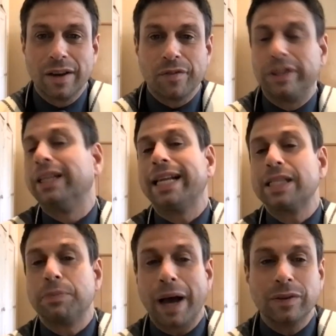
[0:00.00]
for the land's
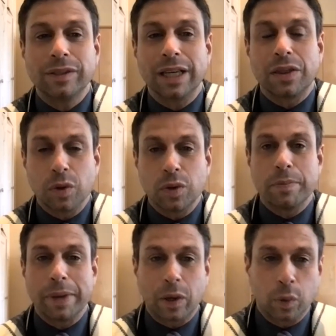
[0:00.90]
bounty through the
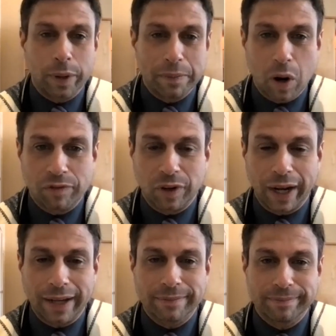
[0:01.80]
Bikurim offering.